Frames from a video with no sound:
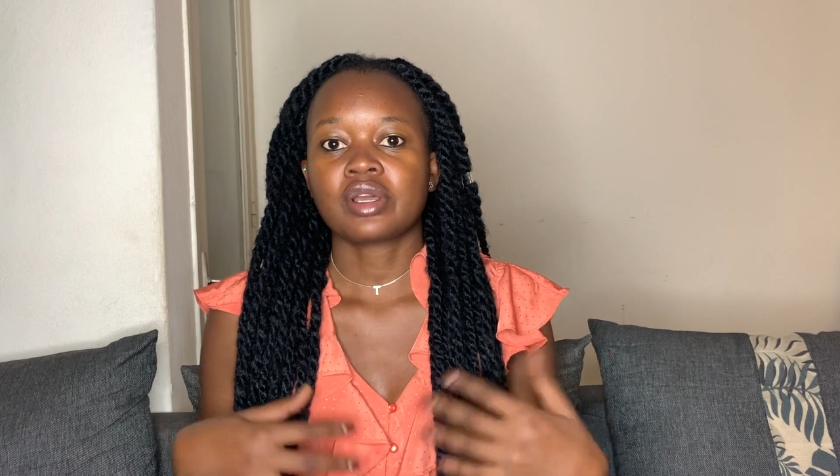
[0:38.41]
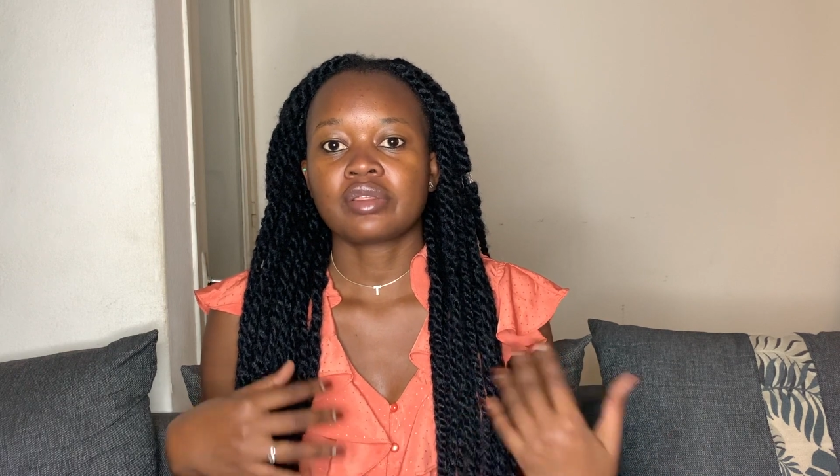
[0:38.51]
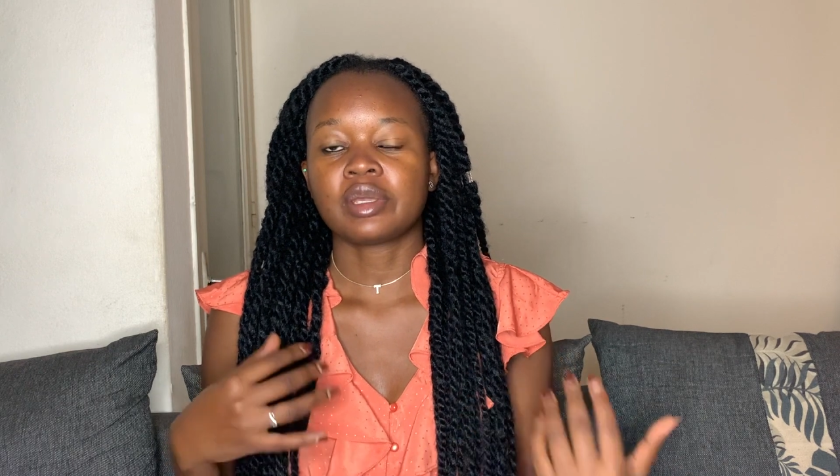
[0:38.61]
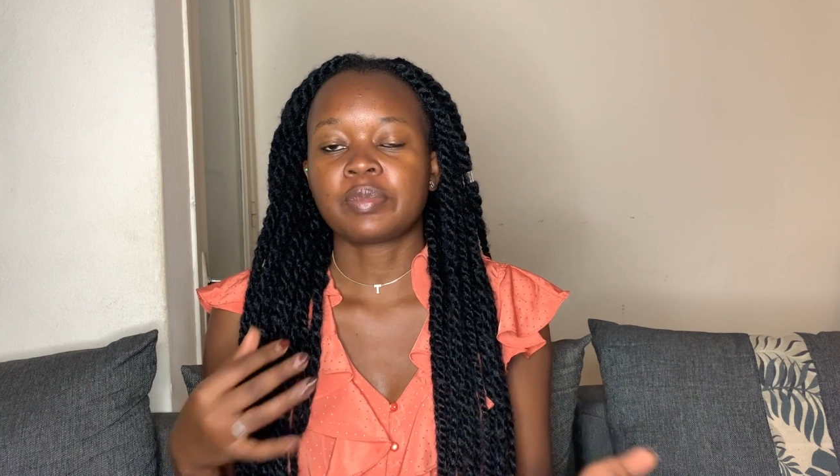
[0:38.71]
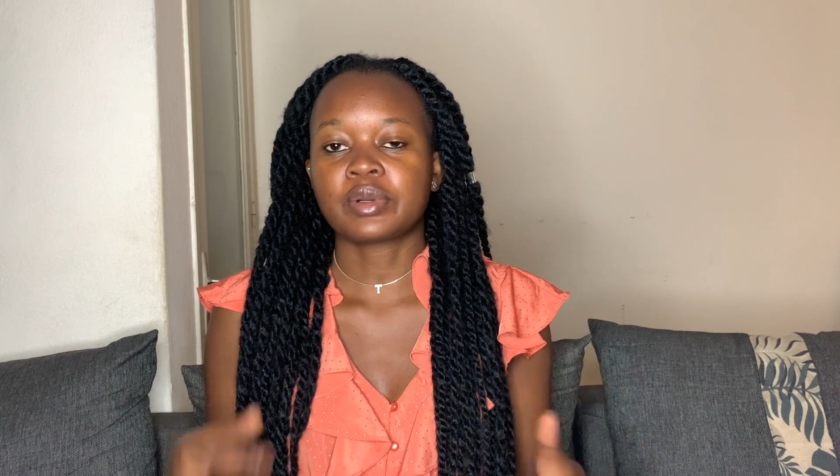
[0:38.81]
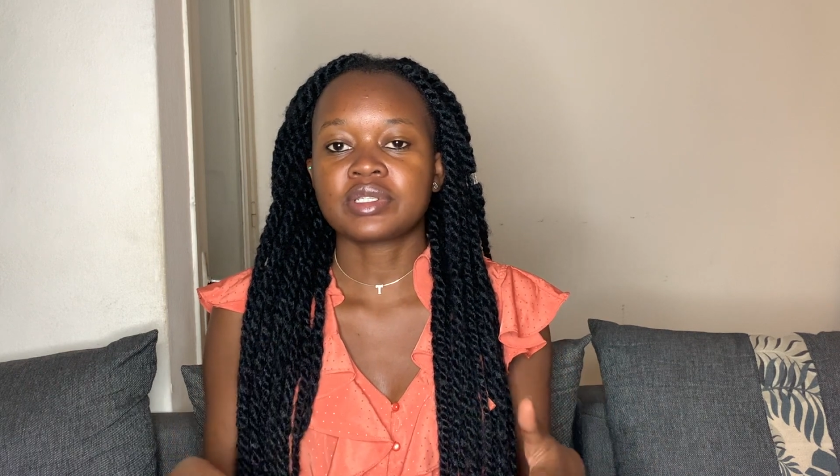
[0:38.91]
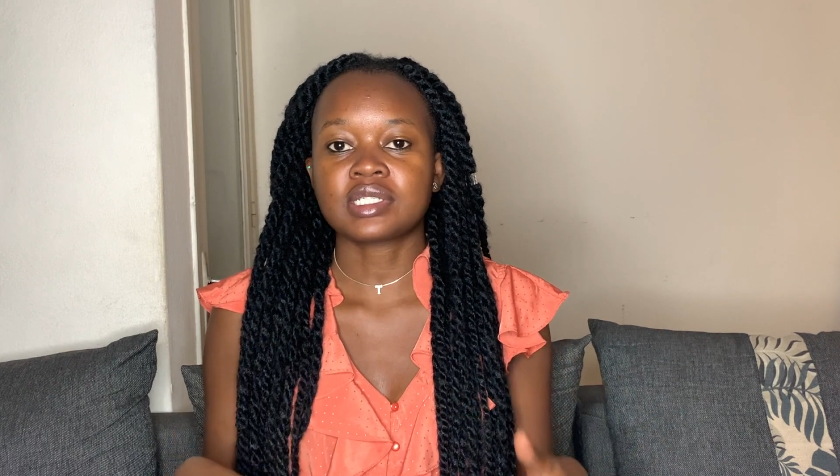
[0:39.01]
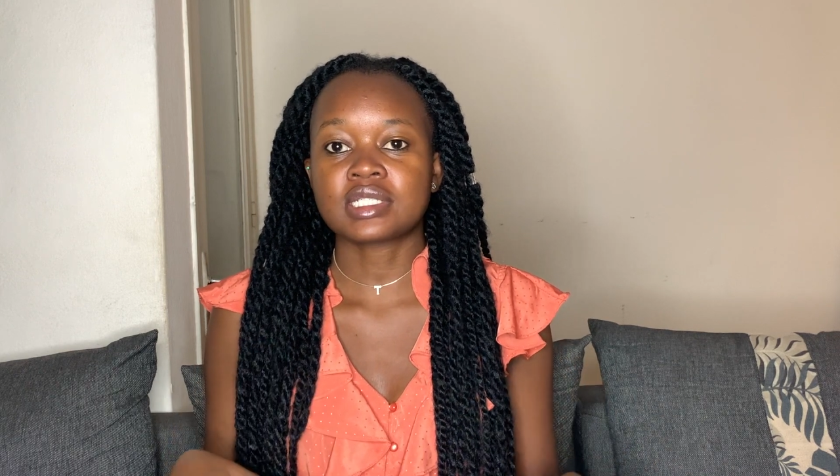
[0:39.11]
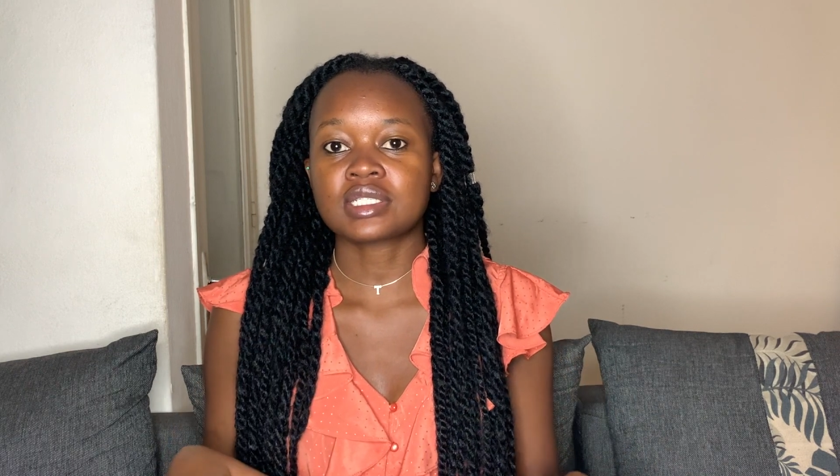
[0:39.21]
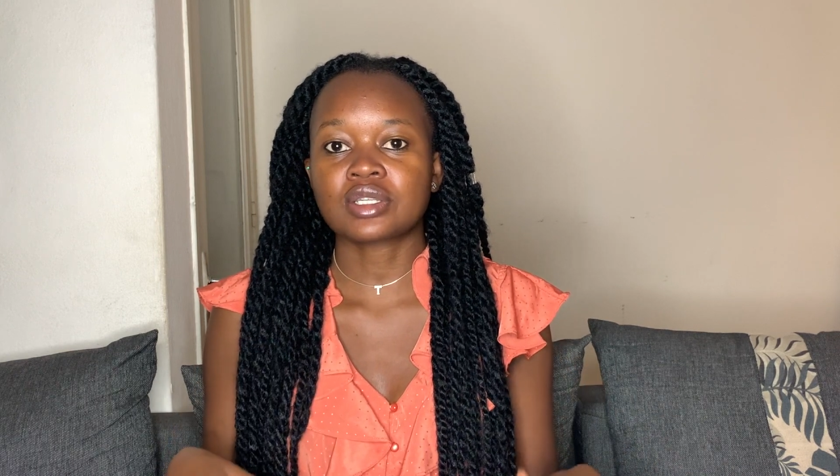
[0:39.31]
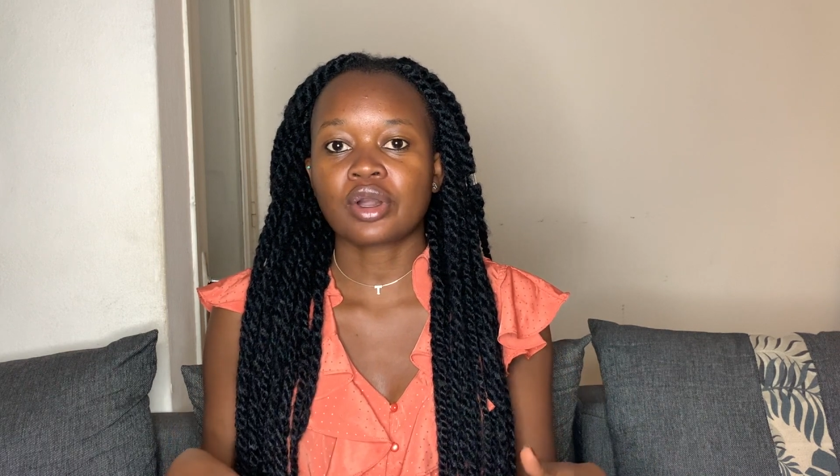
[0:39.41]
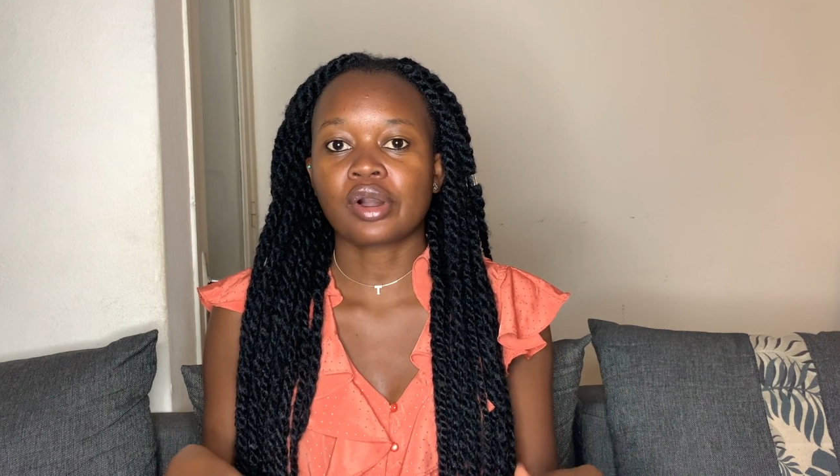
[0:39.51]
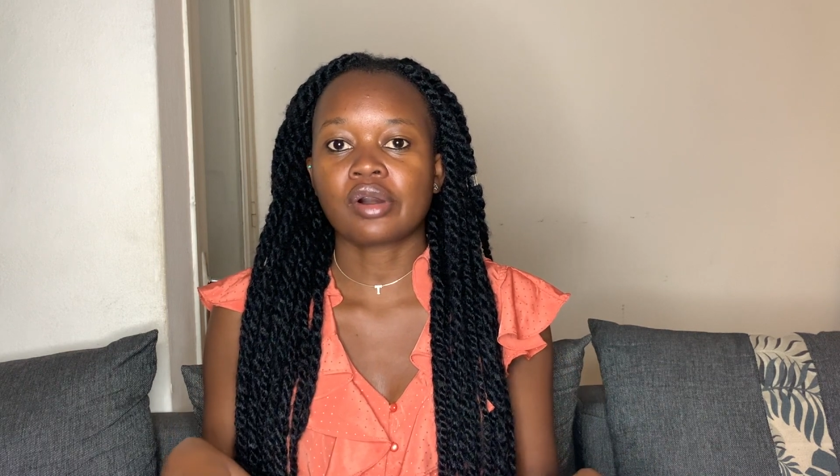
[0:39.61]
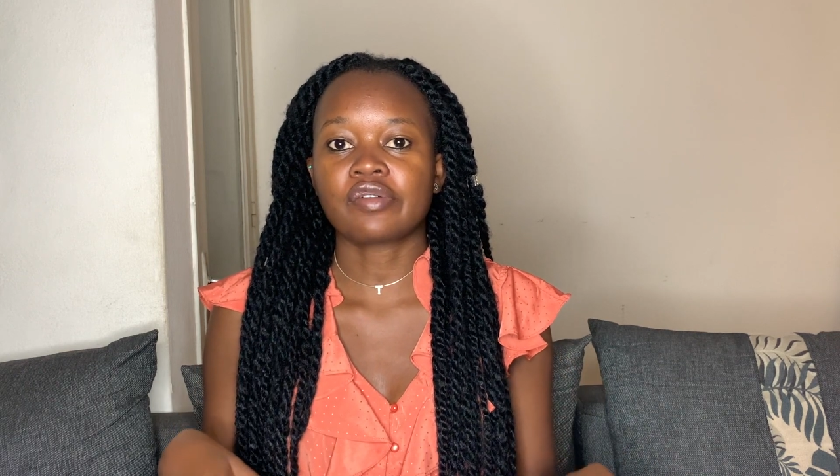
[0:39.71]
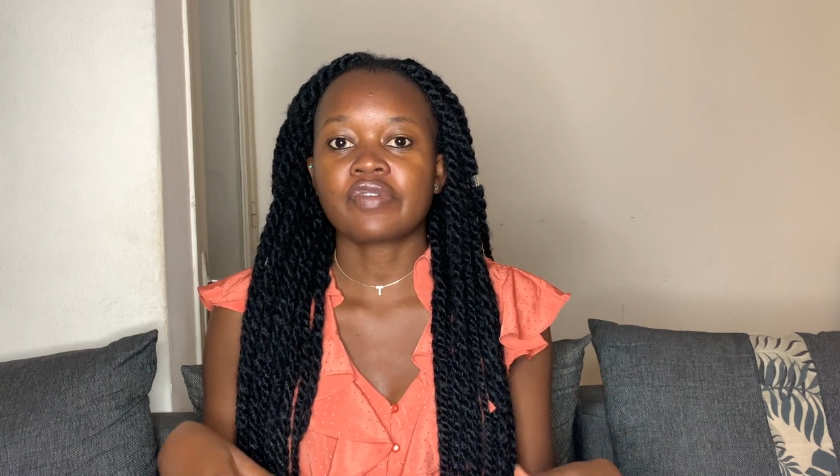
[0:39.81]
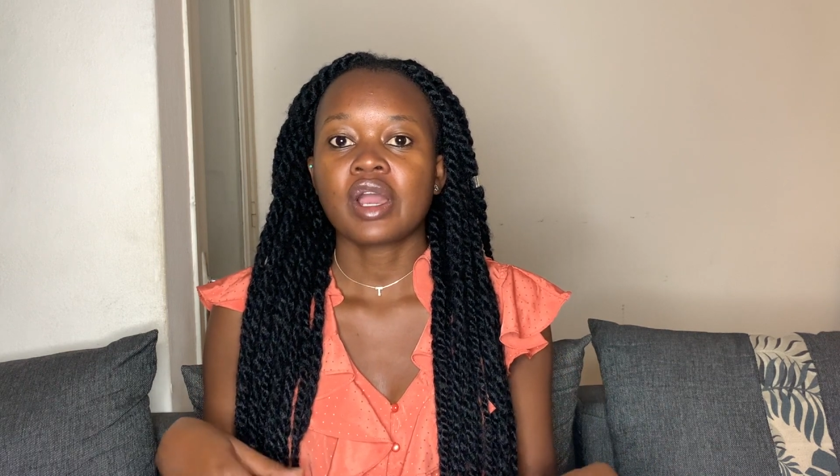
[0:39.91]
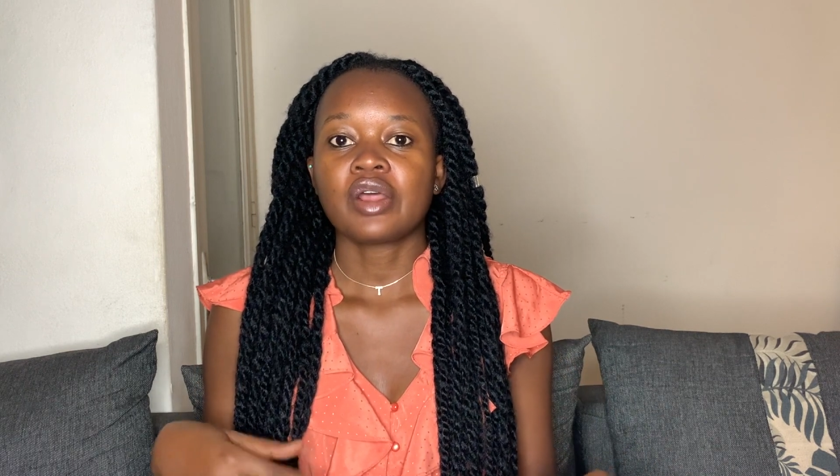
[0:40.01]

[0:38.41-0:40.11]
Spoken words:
the process of